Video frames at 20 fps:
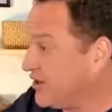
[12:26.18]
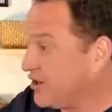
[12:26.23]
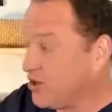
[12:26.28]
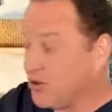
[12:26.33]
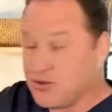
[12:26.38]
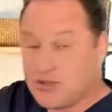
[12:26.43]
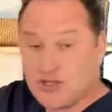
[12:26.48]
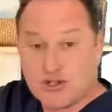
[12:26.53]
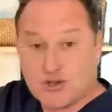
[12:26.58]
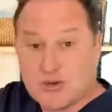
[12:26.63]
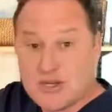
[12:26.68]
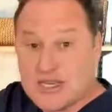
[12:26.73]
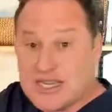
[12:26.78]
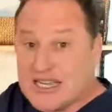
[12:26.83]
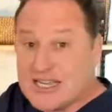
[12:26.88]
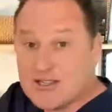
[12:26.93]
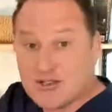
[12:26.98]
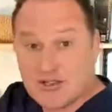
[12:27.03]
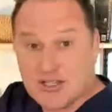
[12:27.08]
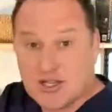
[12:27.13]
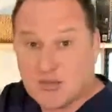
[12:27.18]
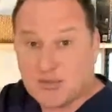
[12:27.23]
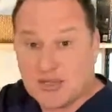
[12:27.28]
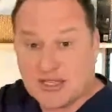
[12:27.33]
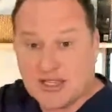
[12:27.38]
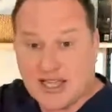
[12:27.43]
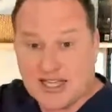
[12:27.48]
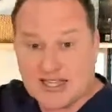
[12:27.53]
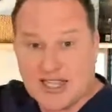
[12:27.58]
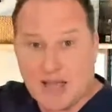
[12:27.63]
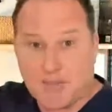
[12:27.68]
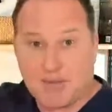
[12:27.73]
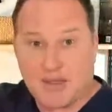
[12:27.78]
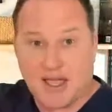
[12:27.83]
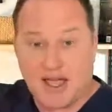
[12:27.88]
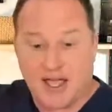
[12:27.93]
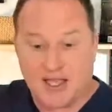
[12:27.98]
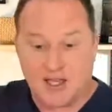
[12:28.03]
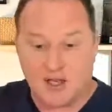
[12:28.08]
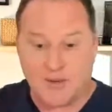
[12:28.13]
trees or something like that
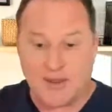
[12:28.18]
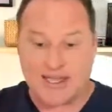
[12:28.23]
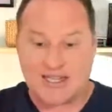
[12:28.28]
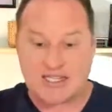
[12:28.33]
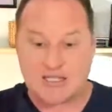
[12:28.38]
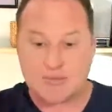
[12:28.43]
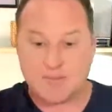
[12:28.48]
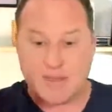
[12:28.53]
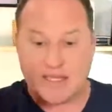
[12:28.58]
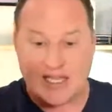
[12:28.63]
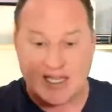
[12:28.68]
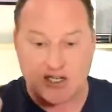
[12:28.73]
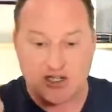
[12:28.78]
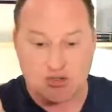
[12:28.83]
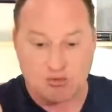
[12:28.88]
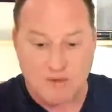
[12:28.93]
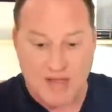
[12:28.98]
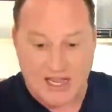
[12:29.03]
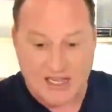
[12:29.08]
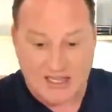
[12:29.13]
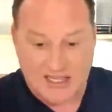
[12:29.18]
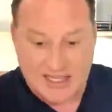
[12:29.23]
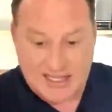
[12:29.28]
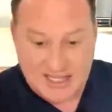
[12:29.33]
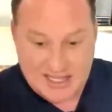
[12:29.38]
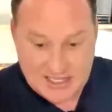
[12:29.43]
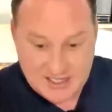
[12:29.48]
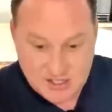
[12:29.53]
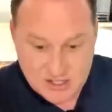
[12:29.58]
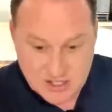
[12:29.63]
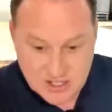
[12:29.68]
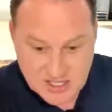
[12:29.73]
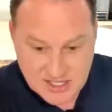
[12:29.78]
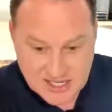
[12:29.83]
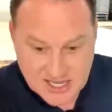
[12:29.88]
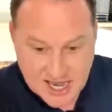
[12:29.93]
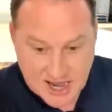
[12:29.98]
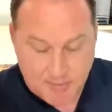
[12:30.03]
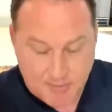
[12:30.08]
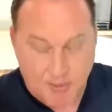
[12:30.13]
behind you, and speaking directly into the
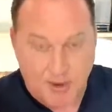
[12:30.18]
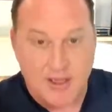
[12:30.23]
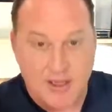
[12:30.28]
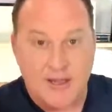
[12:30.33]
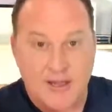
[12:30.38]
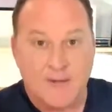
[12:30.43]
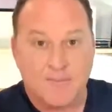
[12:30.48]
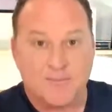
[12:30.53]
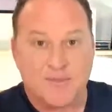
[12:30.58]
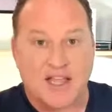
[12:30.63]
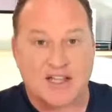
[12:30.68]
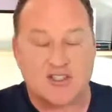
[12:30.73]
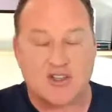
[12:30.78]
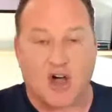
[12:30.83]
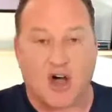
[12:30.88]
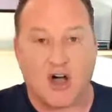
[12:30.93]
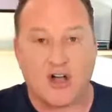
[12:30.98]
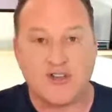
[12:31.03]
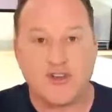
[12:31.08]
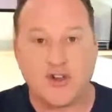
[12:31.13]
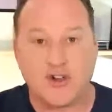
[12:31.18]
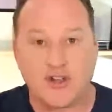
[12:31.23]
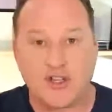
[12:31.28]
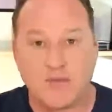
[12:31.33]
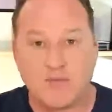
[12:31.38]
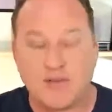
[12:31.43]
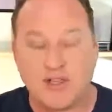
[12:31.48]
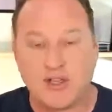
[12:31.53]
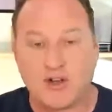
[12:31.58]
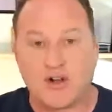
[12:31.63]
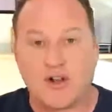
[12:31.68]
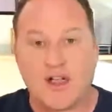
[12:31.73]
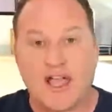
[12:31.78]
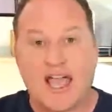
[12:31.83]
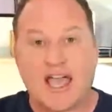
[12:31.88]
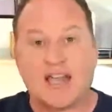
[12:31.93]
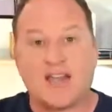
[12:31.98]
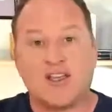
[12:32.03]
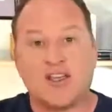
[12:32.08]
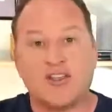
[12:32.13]
camera that's on your computer
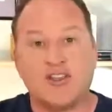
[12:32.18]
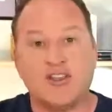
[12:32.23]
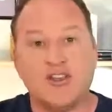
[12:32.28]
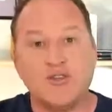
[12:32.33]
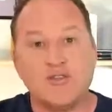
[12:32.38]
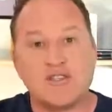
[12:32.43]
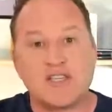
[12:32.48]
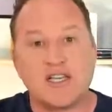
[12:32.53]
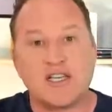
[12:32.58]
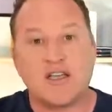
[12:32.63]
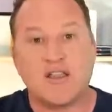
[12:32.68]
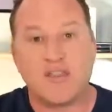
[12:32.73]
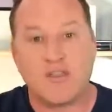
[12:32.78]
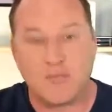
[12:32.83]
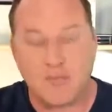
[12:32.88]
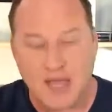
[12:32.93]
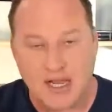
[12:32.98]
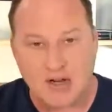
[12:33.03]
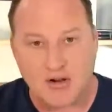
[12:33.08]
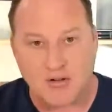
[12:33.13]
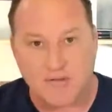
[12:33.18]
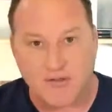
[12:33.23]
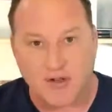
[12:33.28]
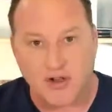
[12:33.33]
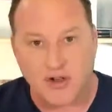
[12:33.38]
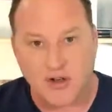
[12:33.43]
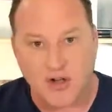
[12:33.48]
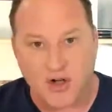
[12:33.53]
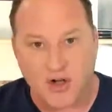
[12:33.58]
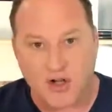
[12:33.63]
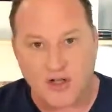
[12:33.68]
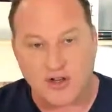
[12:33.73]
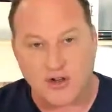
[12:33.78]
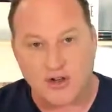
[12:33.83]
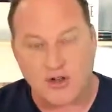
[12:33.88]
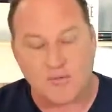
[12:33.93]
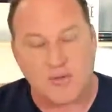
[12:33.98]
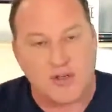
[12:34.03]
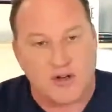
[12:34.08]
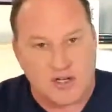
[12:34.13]
and using the microphone on your
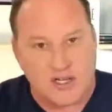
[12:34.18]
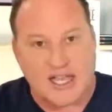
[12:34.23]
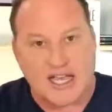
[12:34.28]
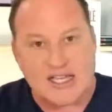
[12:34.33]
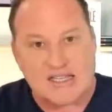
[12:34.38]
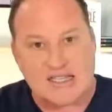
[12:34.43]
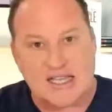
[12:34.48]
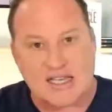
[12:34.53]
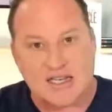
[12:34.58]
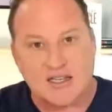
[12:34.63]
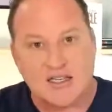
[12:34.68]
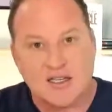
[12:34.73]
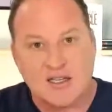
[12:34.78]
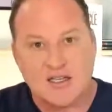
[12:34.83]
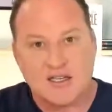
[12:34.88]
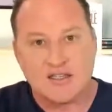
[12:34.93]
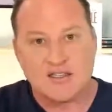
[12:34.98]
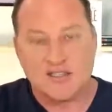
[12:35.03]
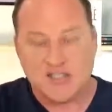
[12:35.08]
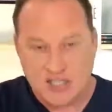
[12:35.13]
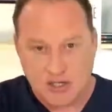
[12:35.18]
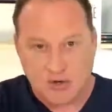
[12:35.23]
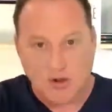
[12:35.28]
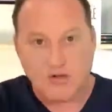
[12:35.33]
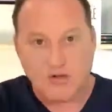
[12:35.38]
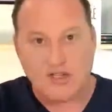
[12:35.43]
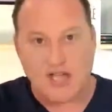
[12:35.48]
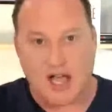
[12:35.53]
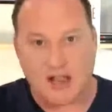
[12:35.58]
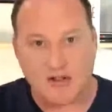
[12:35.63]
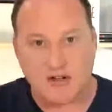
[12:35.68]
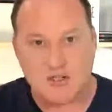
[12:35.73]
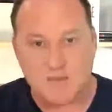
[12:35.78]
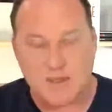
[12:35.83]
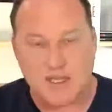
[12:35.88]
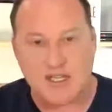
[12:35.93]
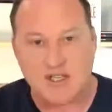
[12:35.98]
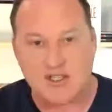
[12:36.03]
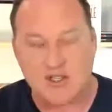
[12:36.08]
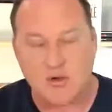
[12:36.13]
computer. Like I said, $0
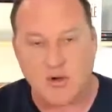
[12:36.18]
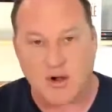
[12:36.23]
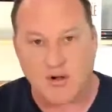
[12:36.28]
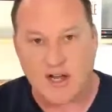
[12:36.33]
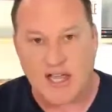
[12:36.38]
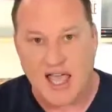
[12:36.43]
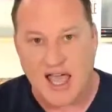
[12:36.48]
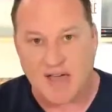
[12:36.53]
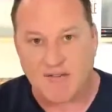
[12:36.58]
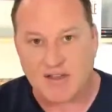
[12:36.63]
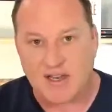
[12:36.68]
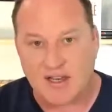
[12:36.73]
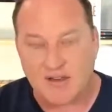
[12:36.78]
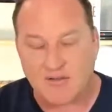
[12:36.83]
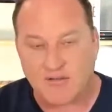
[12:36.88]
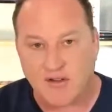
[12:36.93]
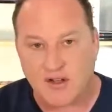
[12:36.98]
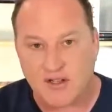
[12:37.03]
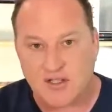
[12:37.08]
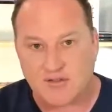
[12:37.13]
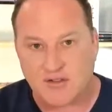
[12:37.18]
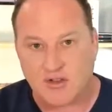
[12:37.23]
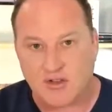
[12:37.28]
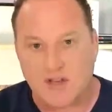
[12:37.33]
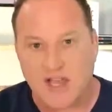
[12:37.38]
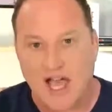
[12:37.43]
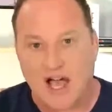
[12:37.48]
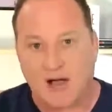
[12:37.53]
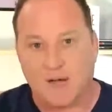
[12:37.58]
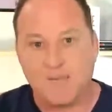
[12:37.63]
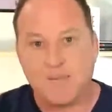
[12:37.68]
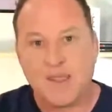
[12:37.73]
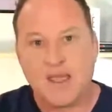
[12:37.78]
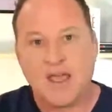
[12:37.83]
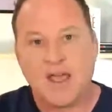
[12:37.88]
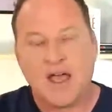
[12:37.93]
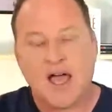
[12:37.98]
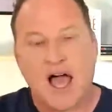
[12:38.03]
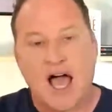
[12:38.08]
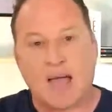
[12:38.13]
because you already have it in front of you. Now,
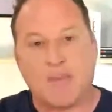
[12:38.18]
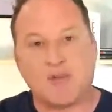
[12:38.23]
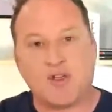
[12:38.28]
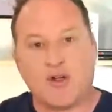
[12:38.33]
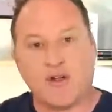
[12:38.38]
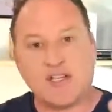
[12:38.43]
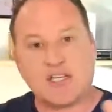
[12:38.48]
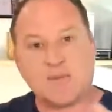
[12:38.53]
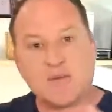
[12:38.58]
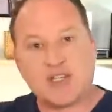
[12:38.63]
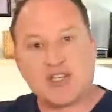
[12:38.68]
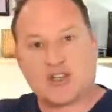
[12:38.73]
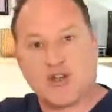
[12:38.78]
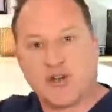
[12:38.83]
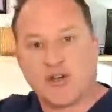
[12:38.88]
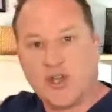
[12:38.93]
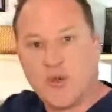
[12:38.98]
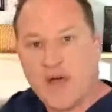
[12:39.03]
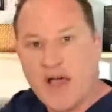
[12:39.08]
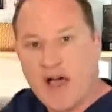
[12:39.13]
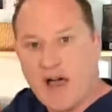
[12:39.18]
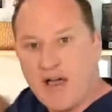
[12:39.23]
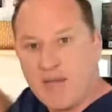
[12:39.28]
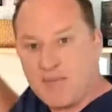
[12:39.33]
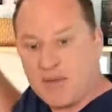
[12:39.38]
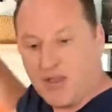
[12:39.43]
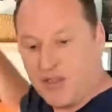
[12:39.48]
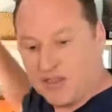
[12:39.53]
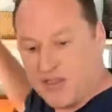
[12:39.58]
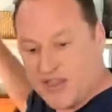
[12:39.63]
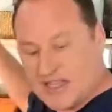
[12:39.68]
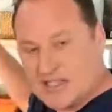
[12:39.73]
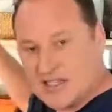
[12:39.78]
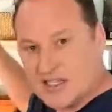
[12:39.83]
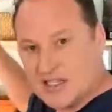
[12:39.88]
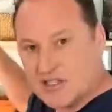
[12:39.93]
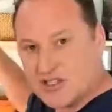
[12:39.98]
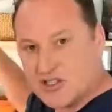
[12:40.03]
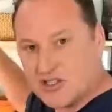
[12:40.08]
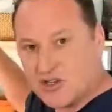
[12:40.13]
I'm going to be showing you how I built
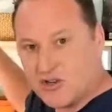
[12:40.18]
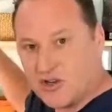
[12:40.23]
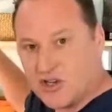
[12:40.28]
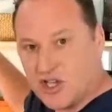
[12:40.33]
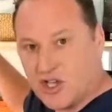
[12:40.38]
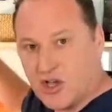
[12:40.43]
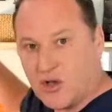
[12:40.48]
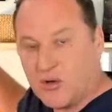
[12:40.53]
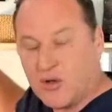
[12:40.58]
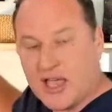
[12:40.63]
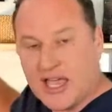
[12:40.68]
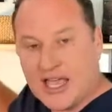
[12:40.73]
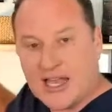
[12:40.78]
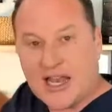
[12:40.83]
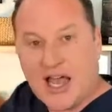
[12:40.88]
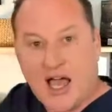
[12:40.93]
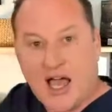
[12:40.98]
this studio, and